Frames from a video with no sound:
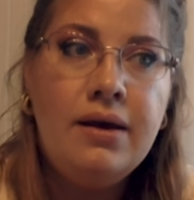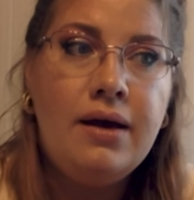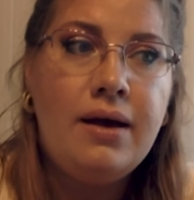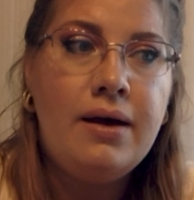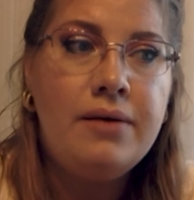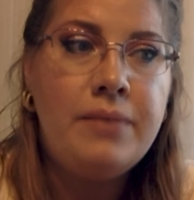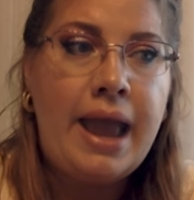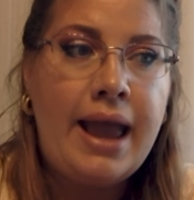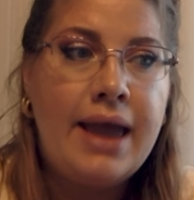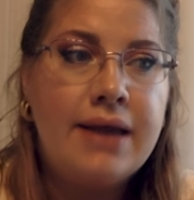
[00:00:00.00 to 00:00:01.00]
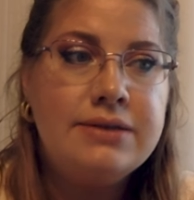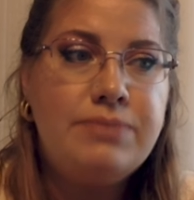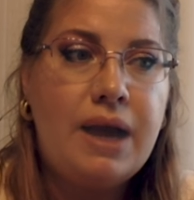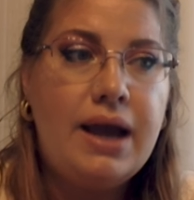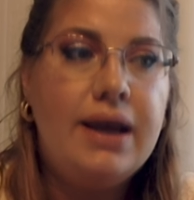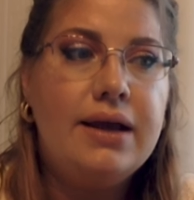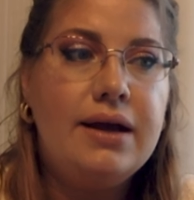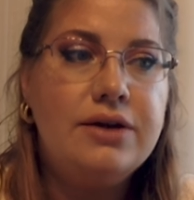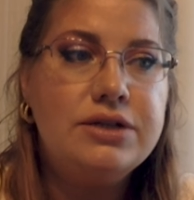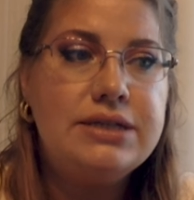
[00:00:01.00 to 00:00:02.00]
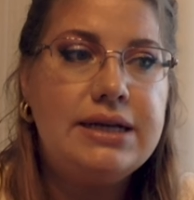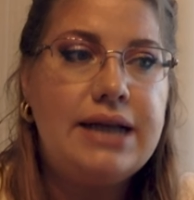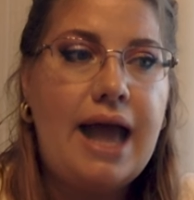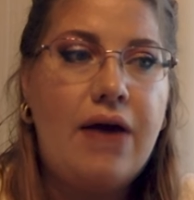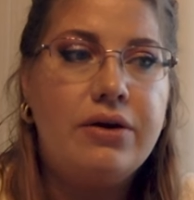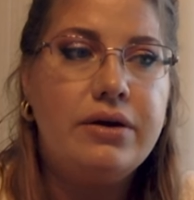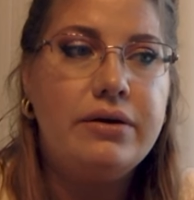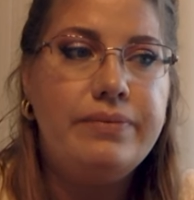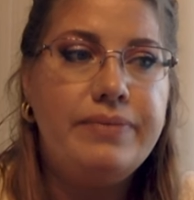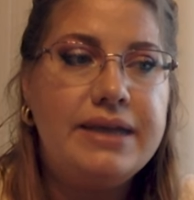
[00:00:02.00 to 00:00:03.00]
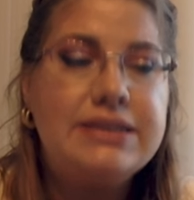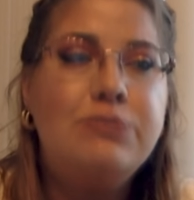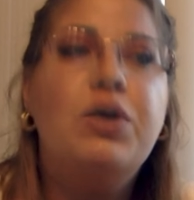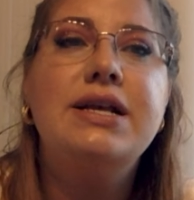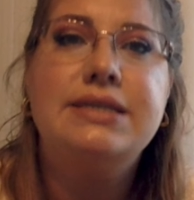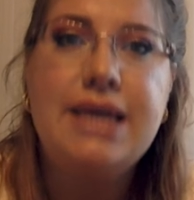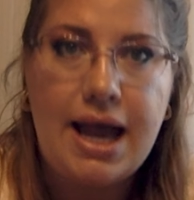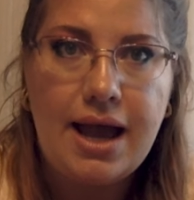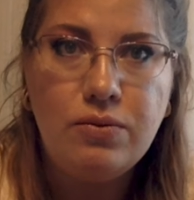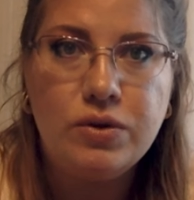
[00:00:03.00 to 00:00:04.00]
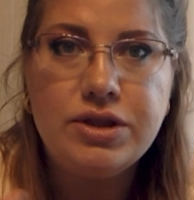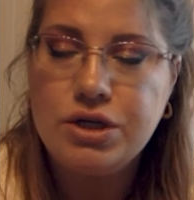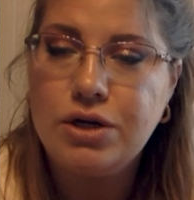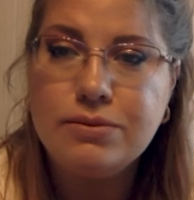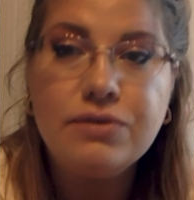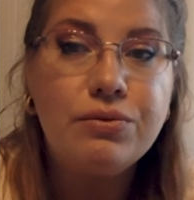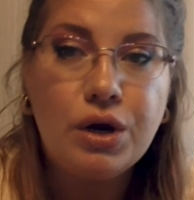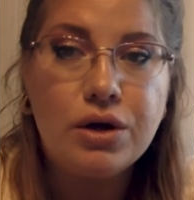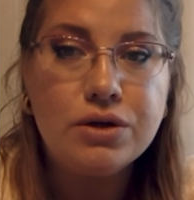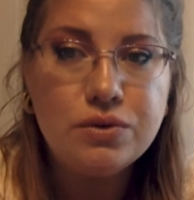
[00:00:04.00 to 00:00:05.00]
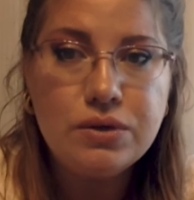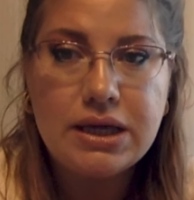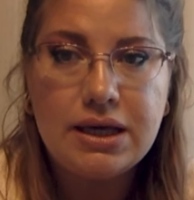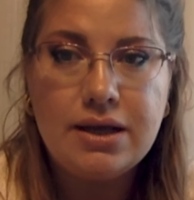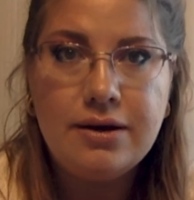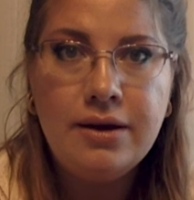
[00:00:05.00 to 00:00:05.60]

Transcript: And by understanding how to express that with the terms from the art toolkit,